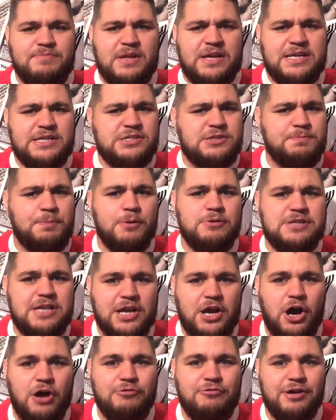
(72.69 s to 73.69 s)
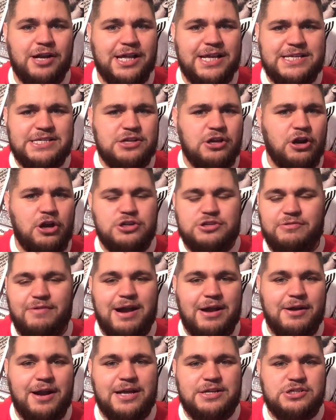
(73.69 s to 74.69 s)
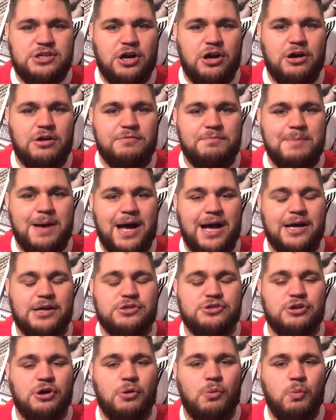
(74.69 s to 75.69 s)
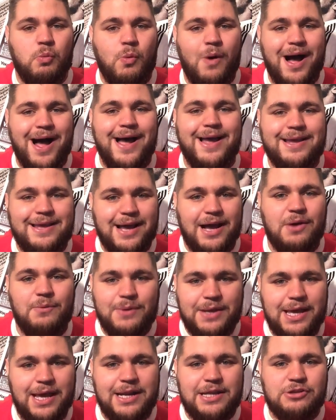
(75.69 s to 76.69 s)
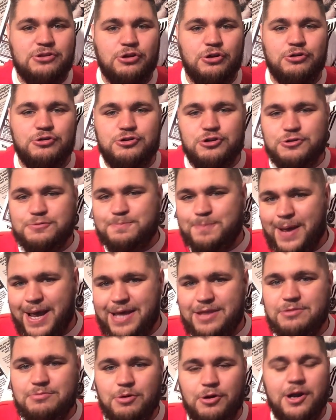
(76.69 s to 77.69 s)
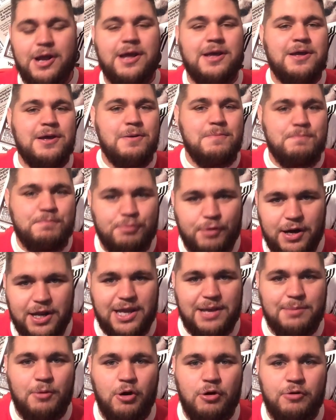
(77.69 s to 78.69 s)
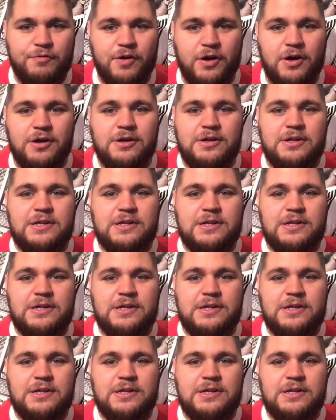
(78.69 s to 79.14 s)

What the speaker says: He's supposedly got a release clause around that sort of mark, so why can't we get it done? Just pay the money, bring him over.